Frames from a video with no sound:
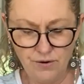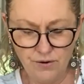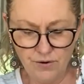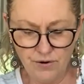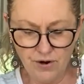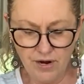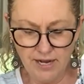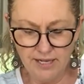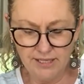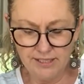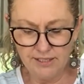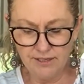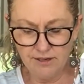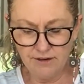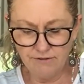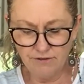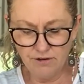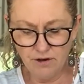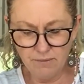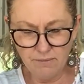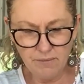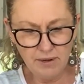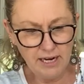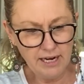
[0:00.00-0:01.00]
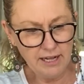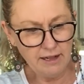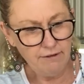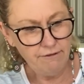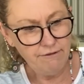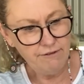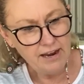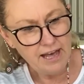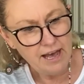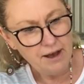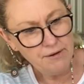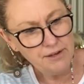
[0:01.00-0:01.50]
Alright, so I've got my little
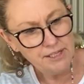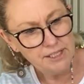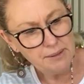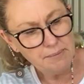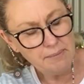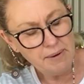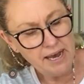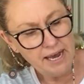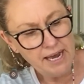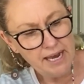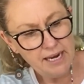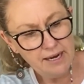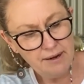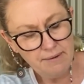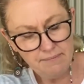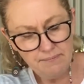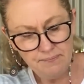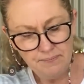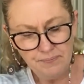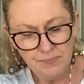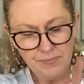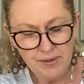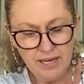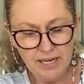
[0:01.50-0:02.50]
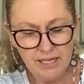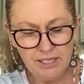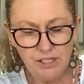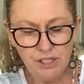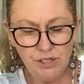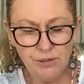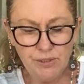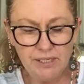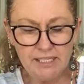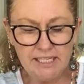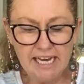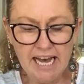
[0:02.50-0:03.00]
flowers made. To
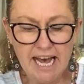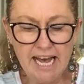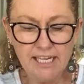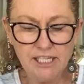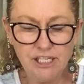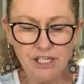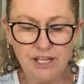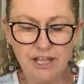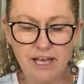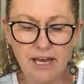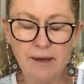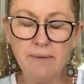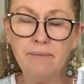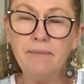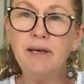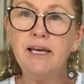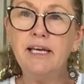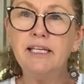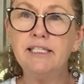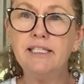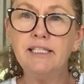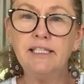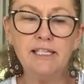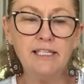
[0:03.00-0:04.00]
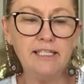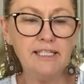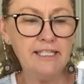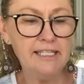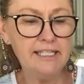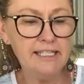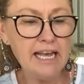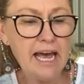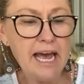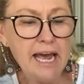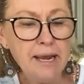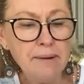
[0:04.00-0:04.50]
attach them, it's the
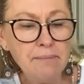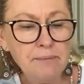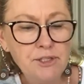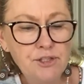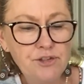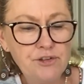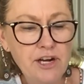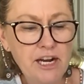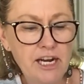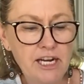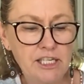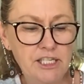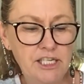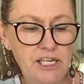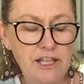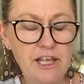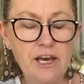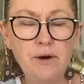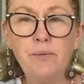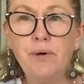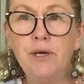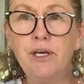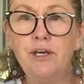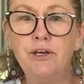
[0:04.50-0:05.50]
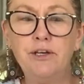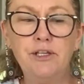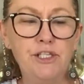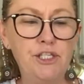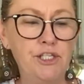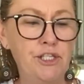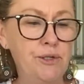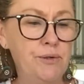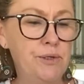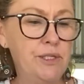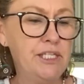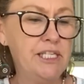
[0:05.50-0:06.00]
same strategy that we use
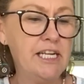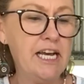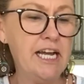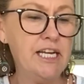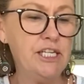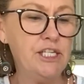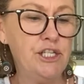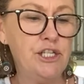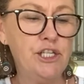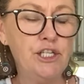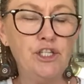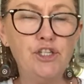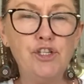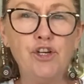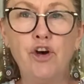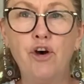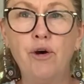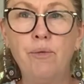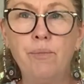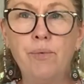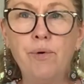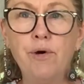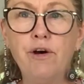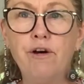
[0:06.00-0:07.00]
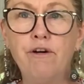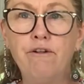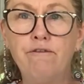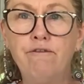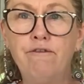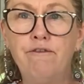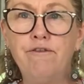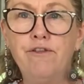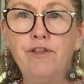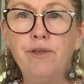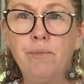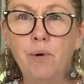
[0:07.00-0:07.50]
to attach the top of
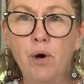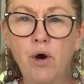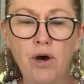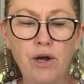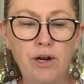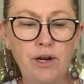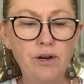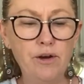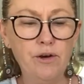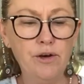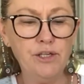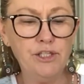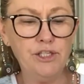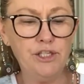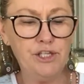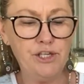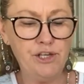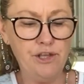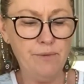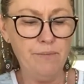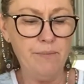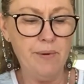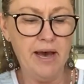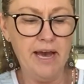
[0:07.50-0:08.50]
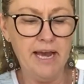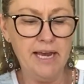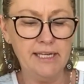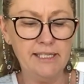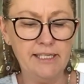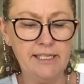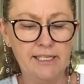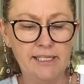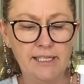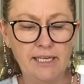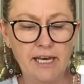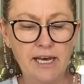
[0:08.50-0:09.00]
the pot onto the
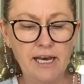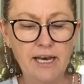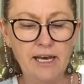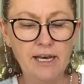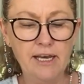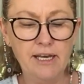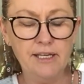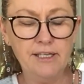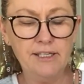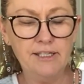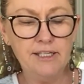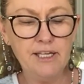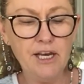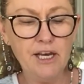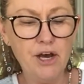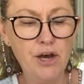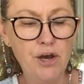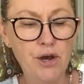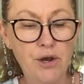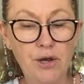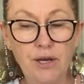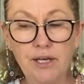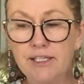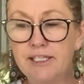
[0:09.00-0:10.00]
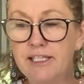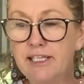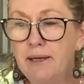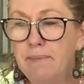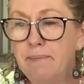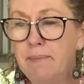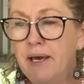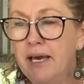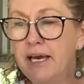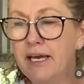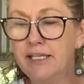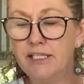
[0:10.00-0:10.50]
base. So
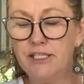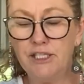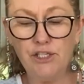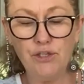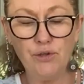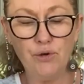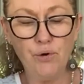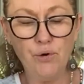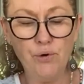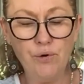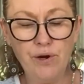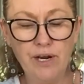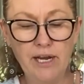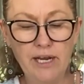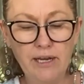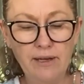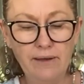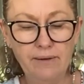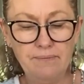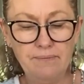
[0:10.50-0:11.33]
slipping and scoring.